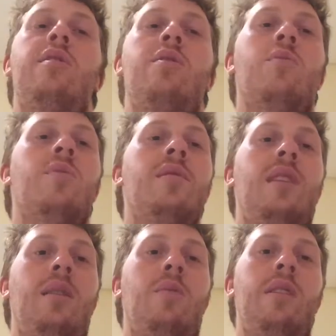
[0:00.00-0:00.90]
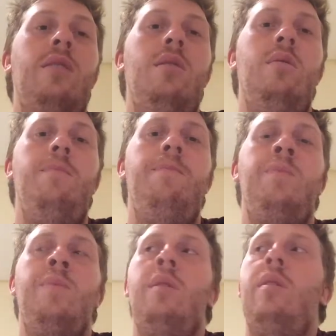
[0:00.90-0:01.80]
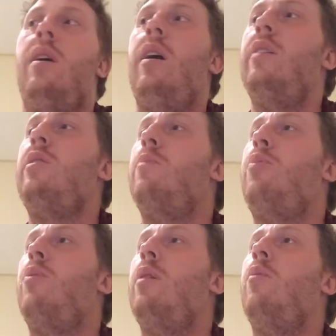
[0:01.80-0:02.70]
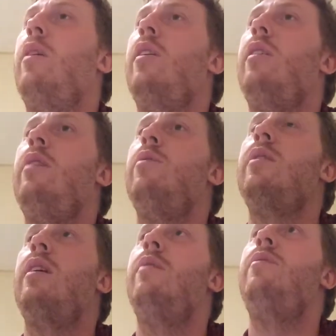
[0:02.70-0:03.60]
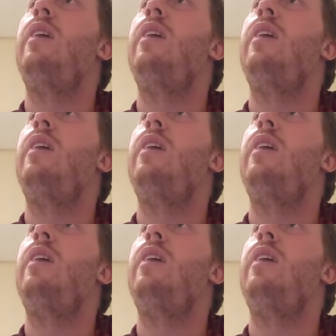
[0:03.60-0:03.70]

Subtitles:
the schools that he went to the point where he was kind of